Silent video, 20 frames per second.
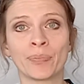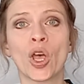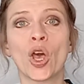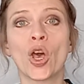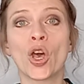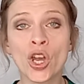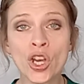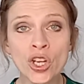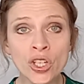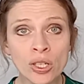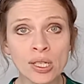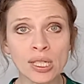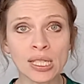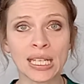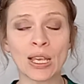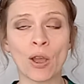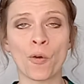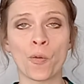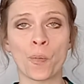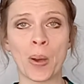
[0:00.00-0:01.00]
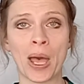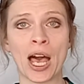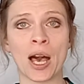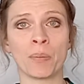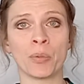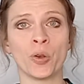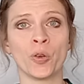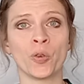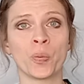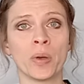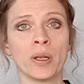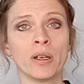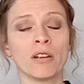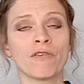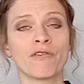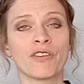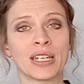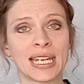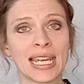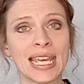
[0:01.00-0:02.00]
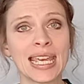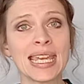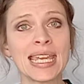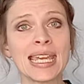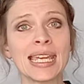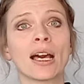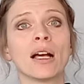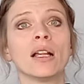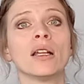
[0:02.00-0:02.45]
urgency of bowel movement, fatigue,